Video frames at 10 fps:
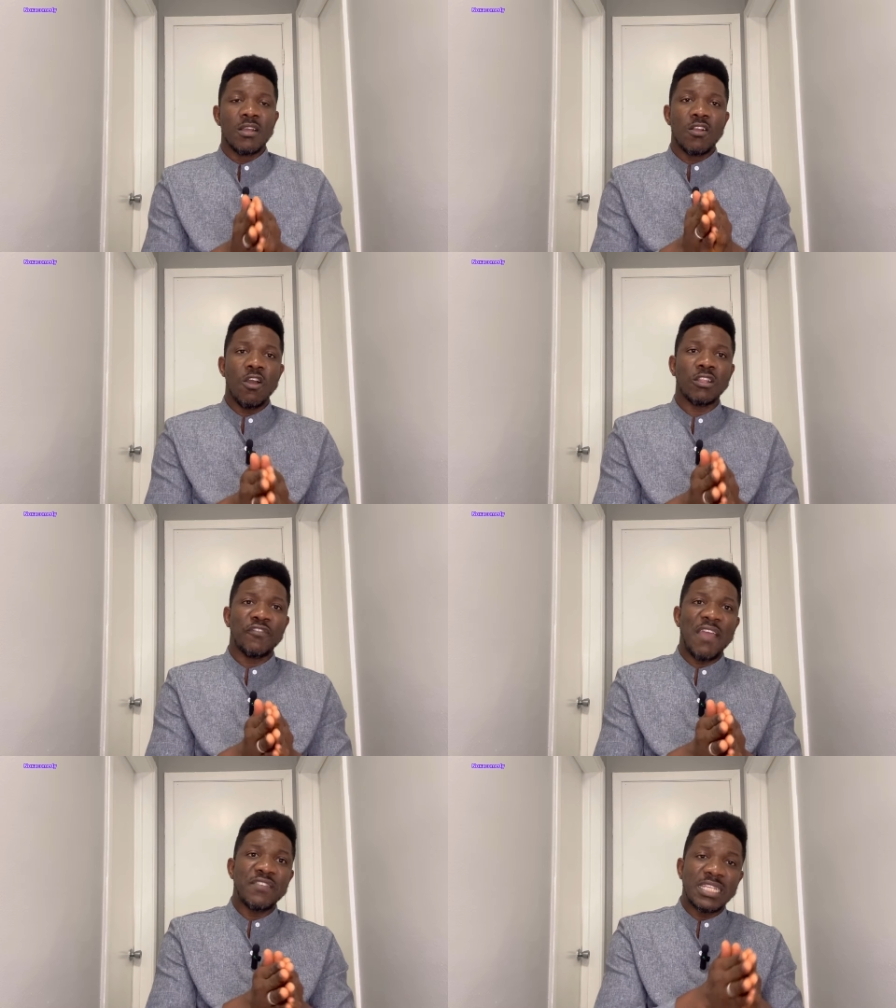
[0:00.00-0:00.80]
got
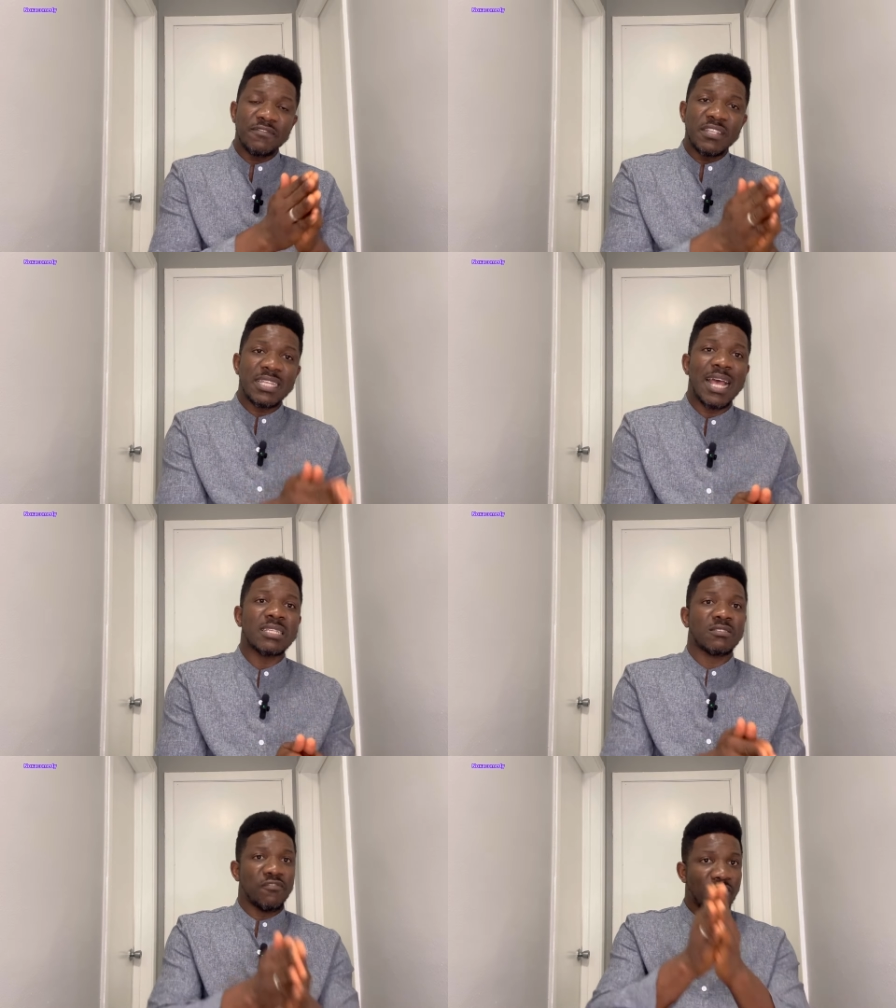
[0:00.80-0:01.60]
5 years
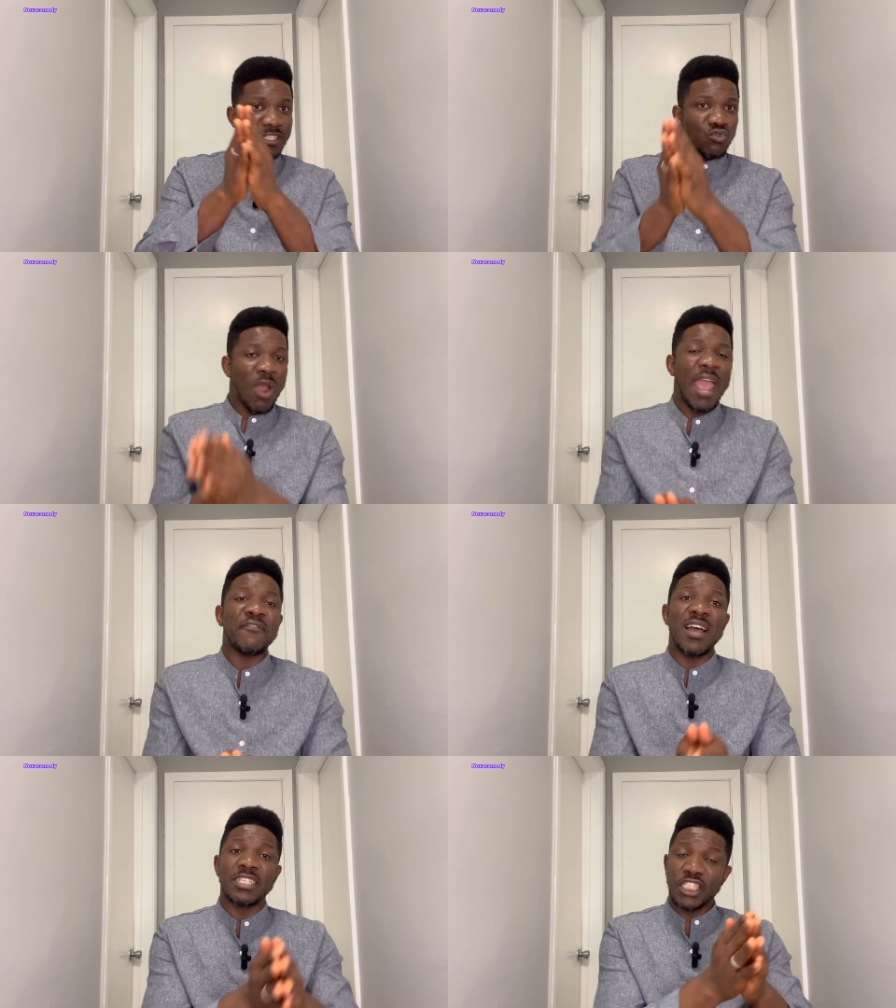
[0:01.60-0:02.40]
visas for his wife
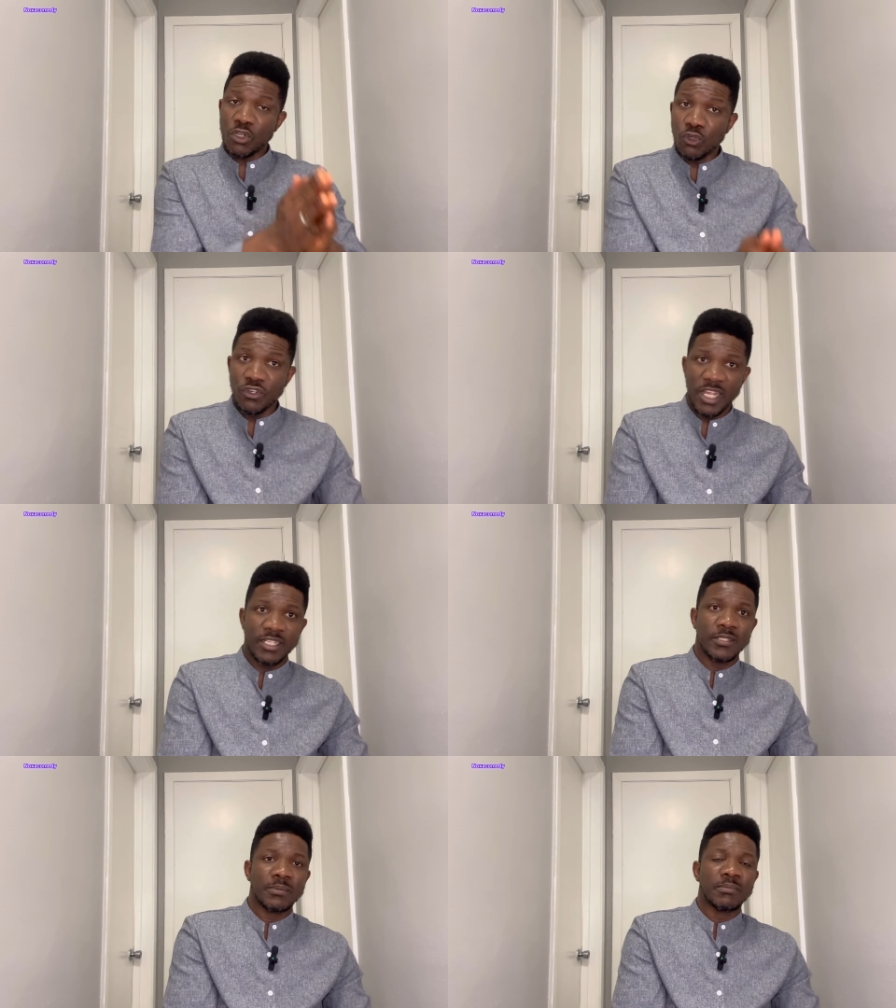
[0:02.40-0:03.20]
and children
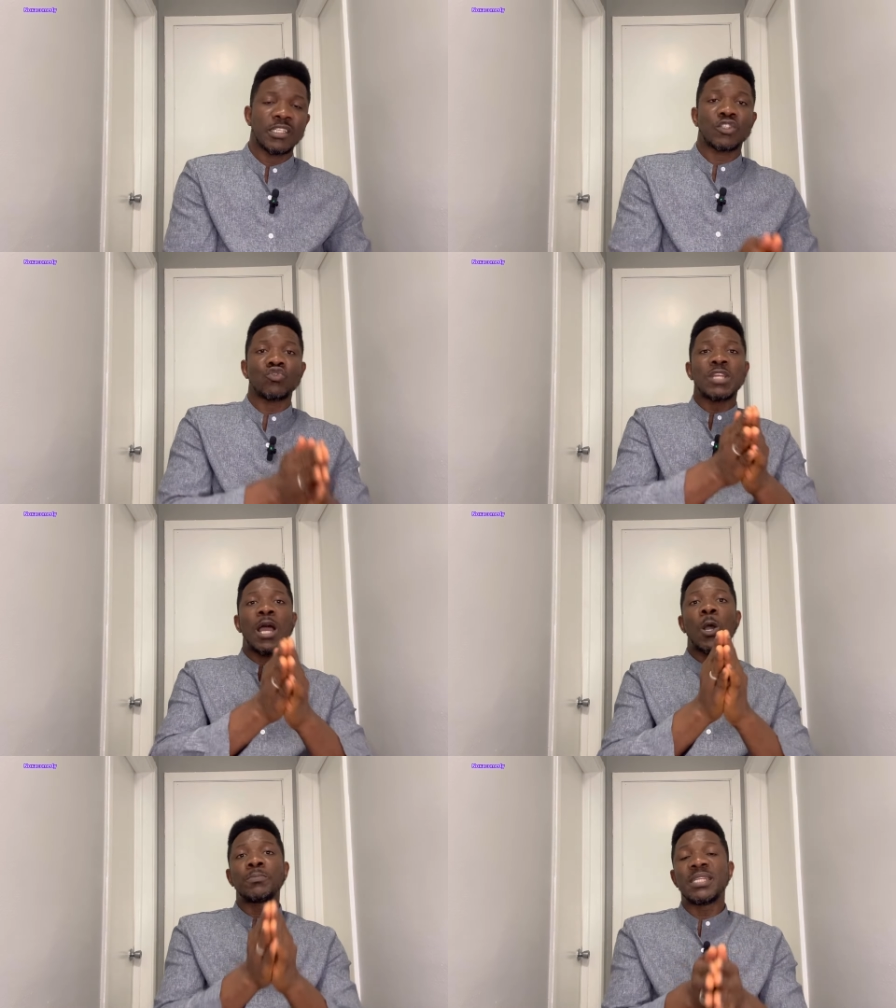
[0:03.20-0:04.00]
through that
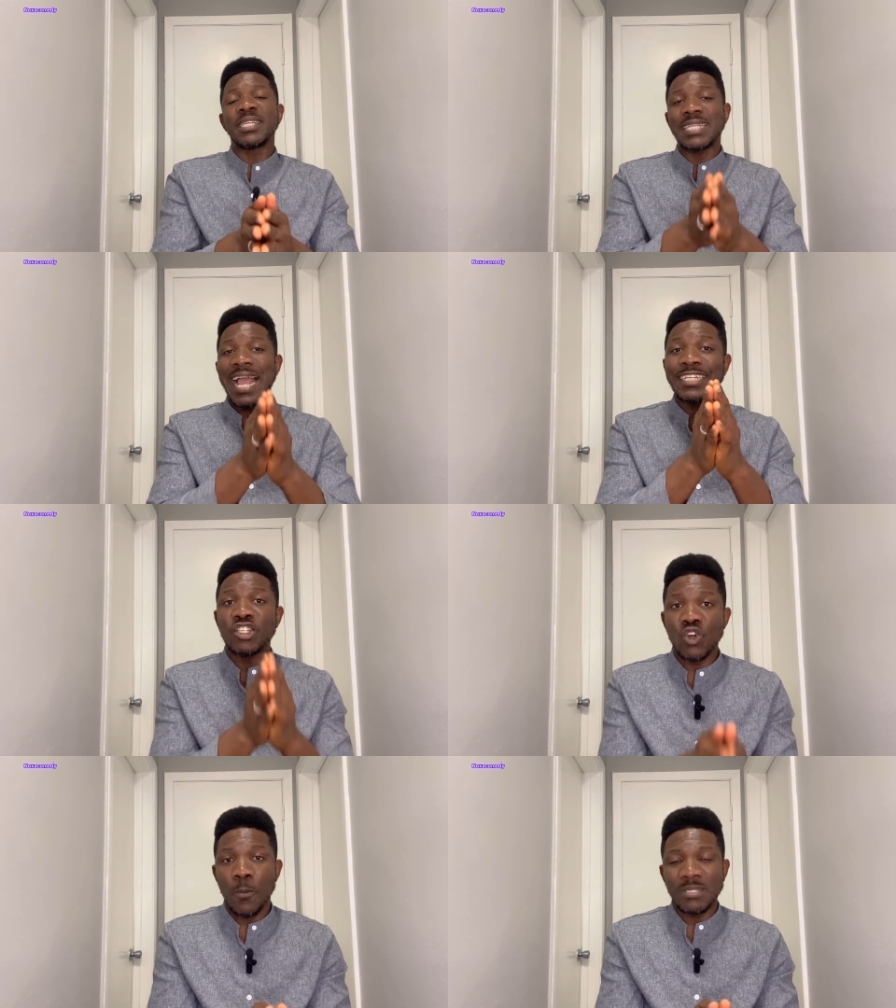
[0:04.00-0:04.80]
update I
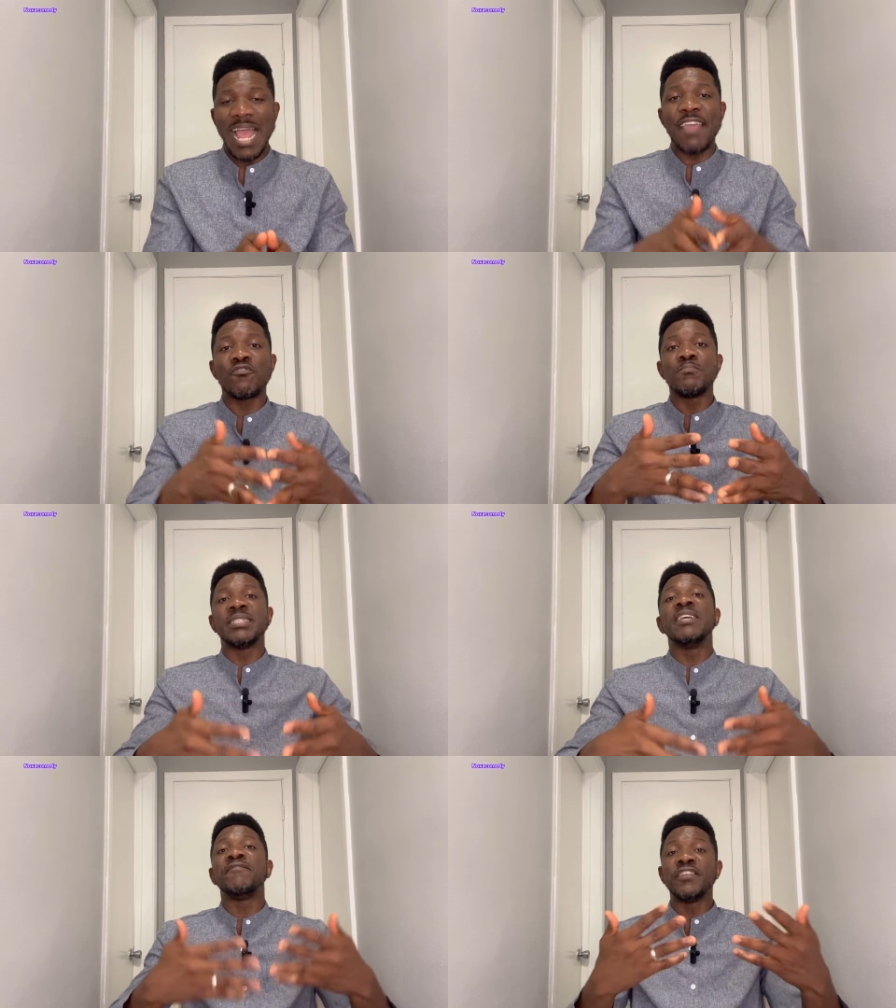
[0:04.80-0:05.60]
dropped. I even
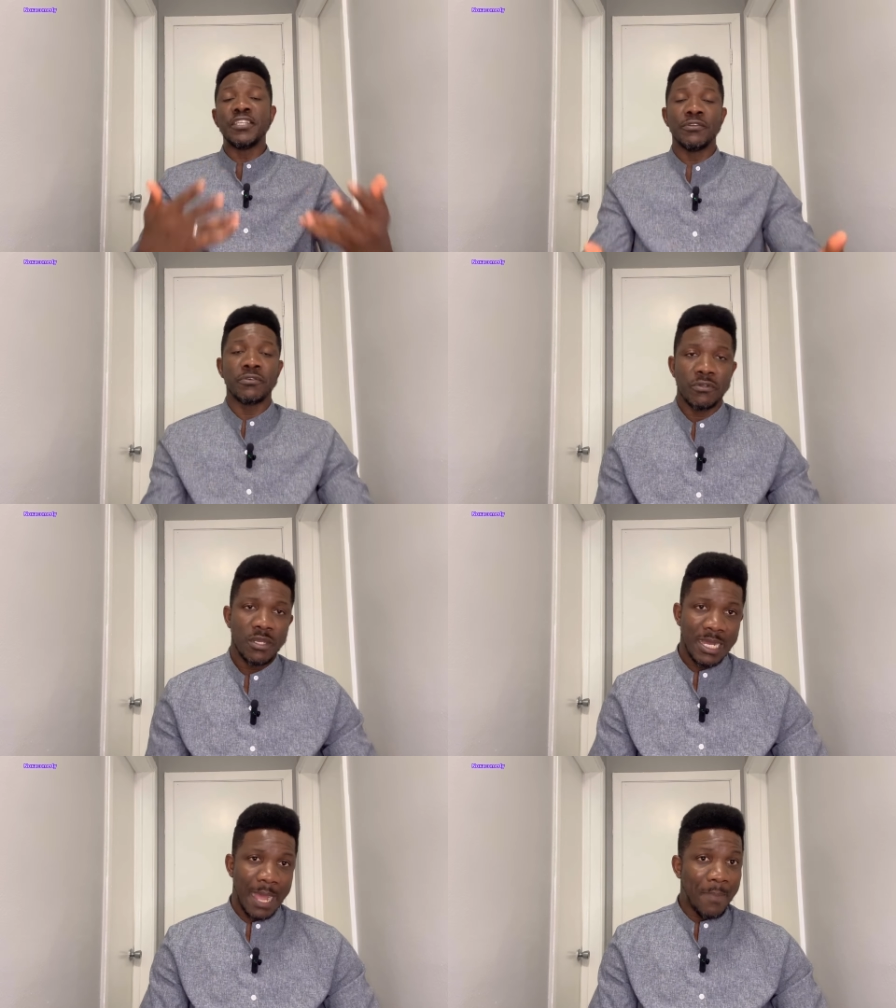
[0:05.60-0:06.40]
made a video
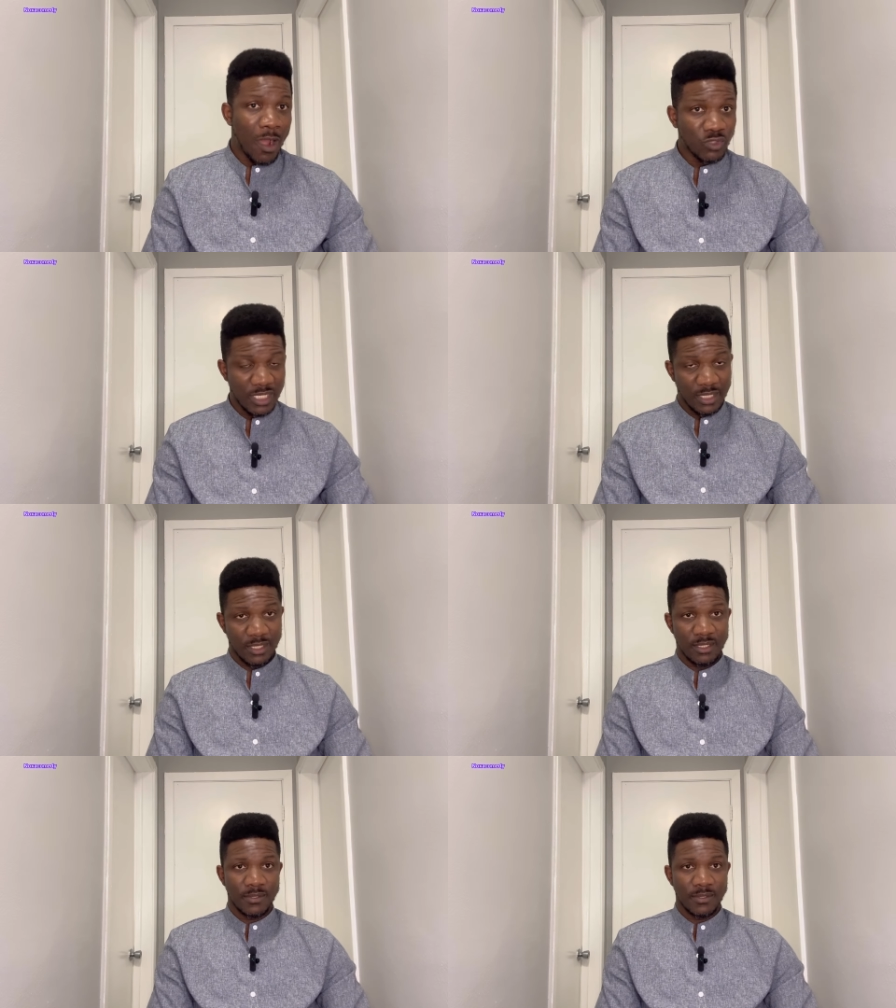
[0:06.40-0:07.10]
about it.